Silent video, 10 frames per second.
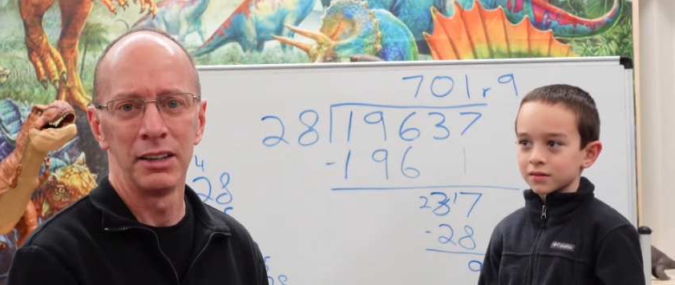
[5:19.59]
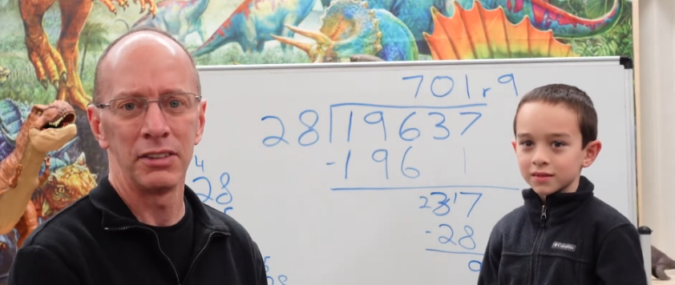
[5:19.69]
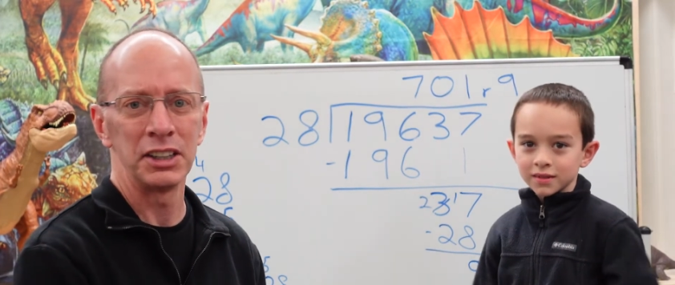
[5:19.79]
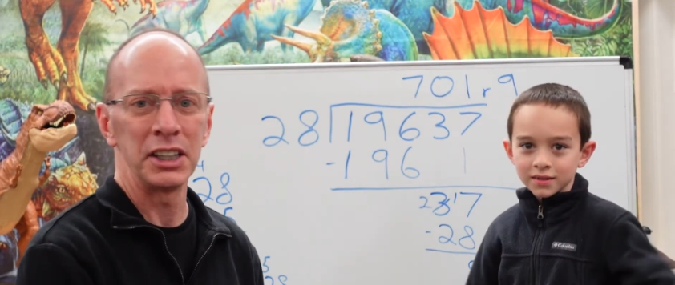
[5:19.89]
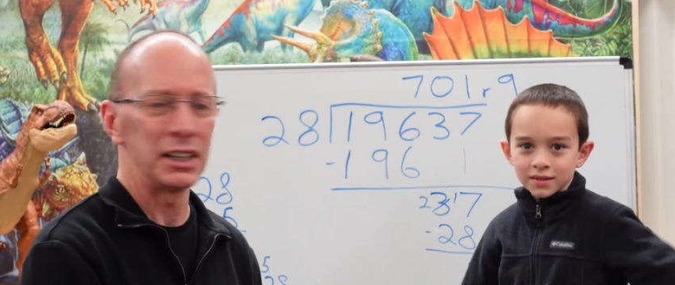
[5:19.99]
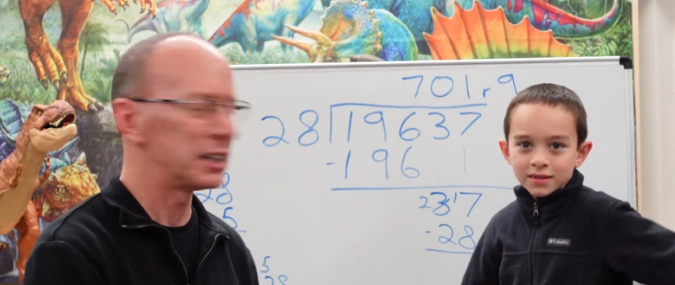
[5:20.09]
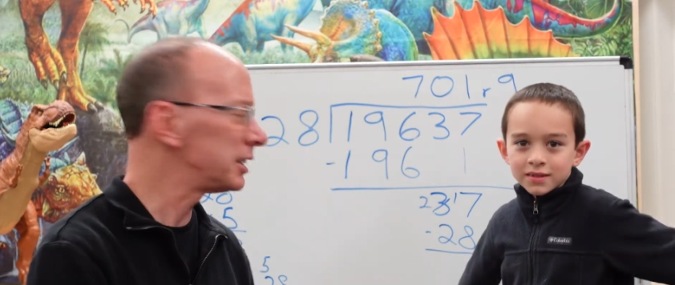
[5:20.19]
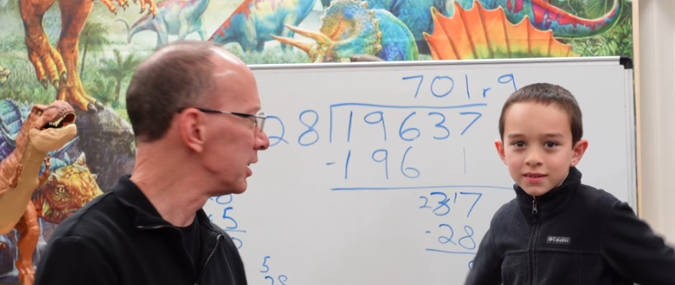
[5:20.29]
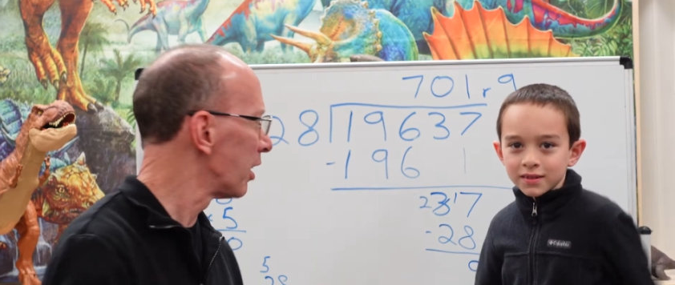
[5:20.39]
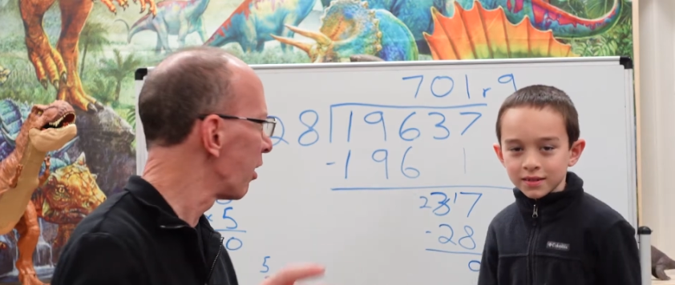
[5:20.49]
Speaker 1: fishing,
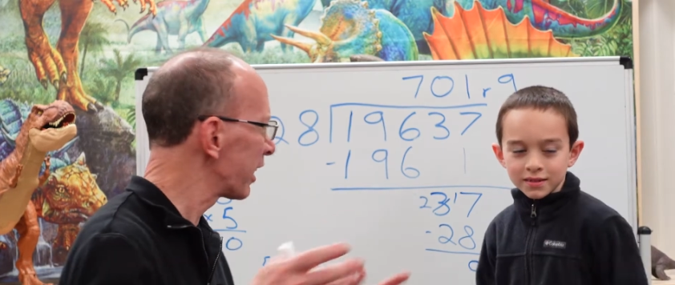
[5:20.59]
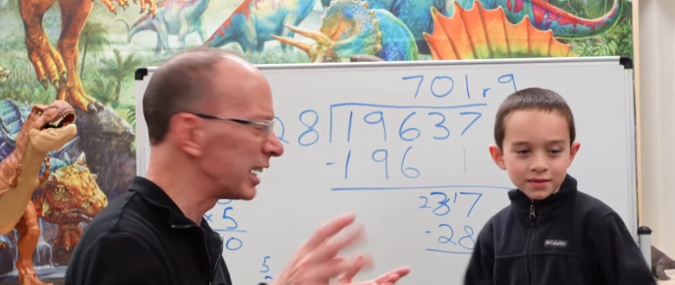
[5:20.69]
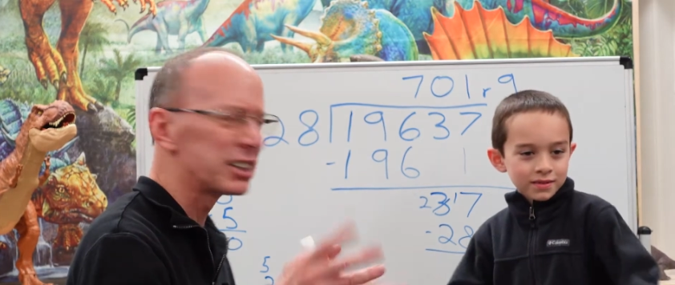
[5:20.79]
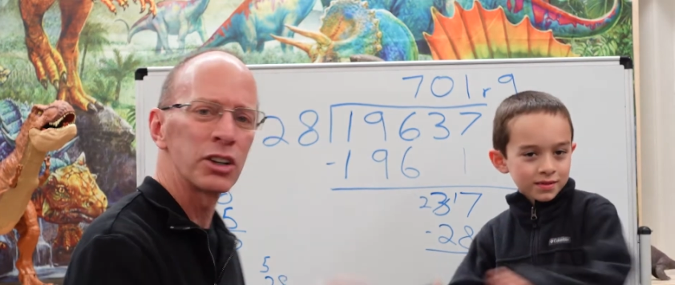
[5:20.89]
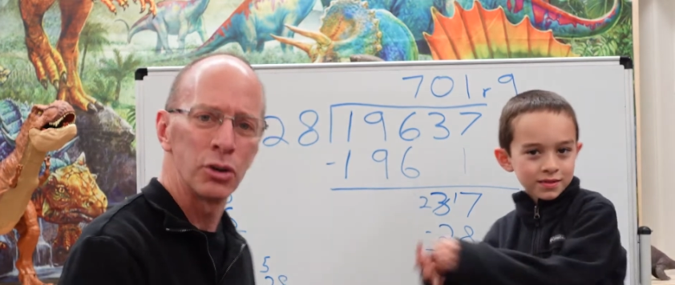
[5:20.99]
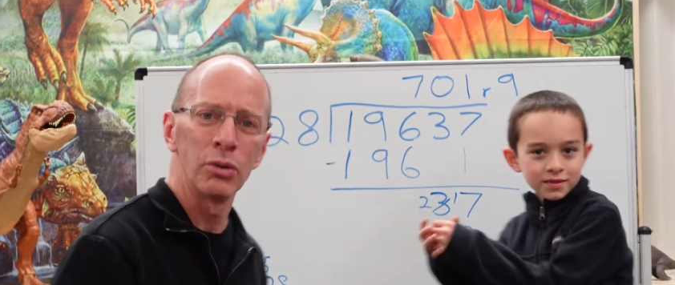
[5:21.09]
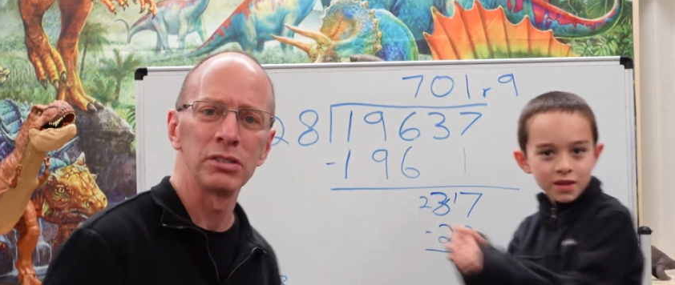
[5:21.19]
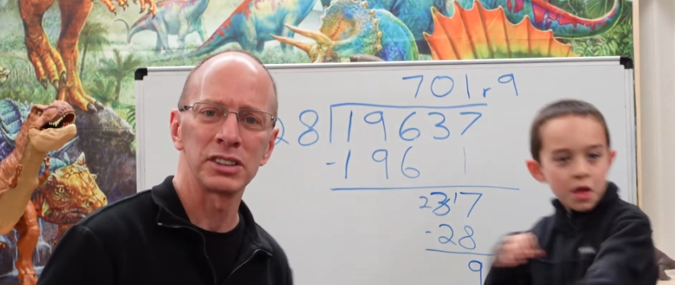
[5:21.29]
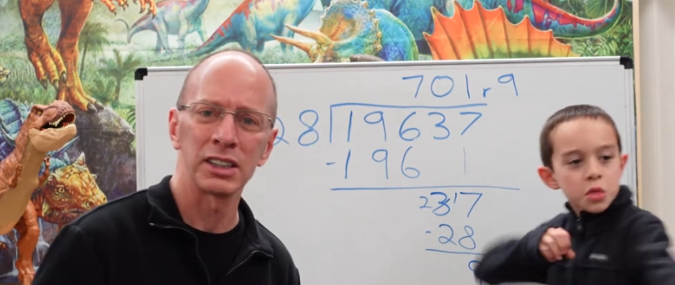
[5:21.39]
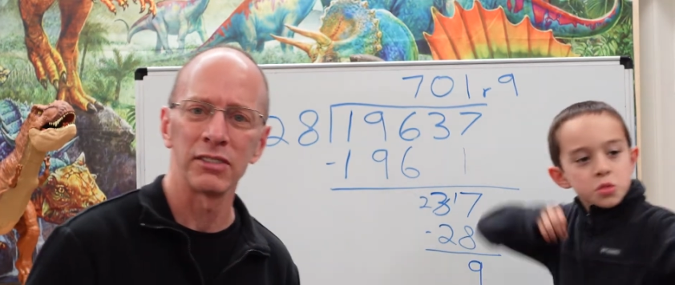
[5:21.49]
hunting, all kinds of cool
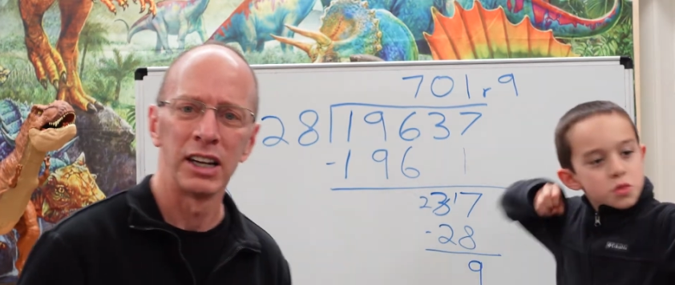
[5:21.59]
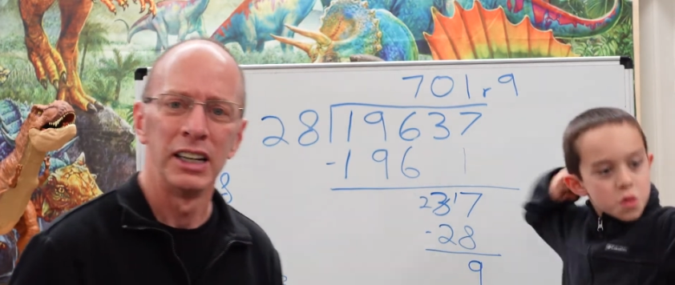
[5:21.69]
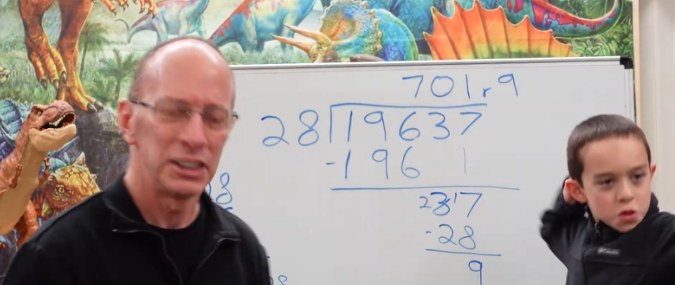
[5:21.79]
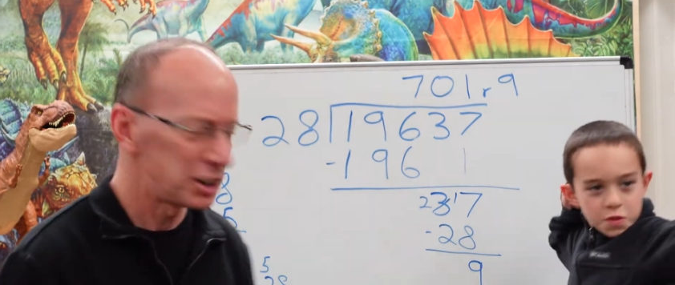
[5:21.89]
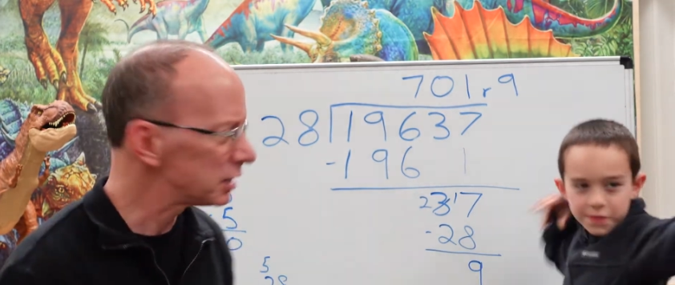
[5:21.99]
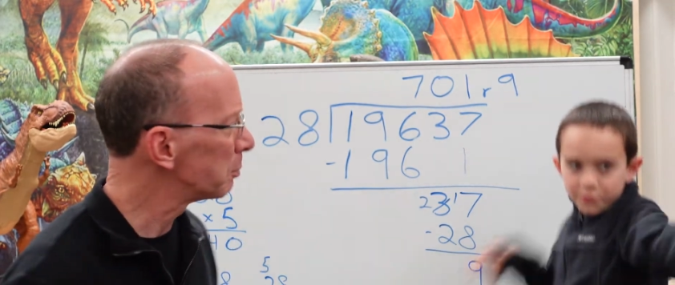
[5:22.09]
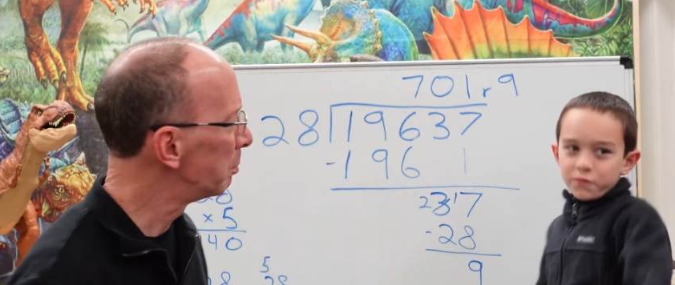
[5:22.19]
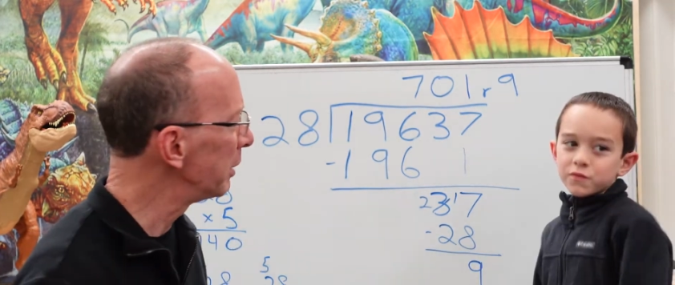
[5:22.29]
stuff, just